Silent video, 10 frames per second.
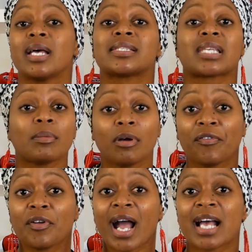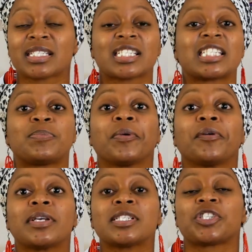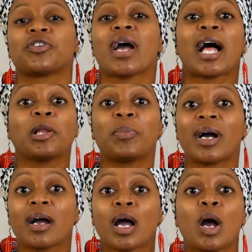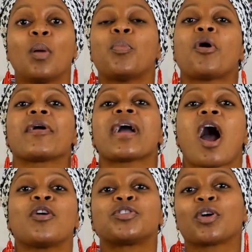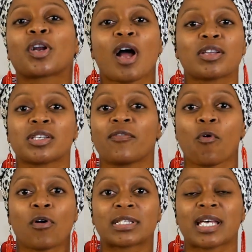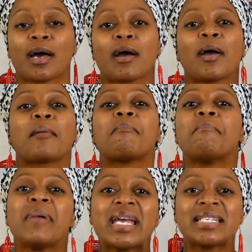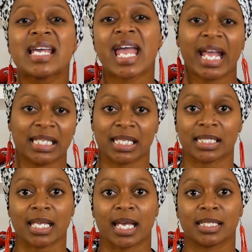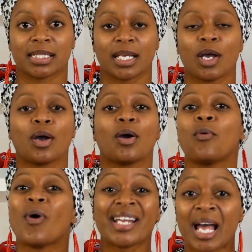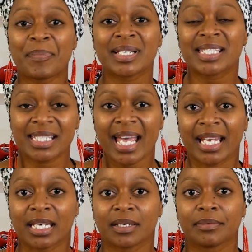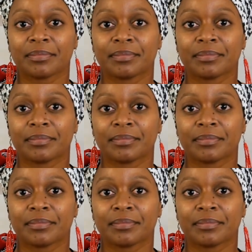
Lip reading: Some of you guys experienced your helper pouring out your glass of water mid-exercise. What happens then?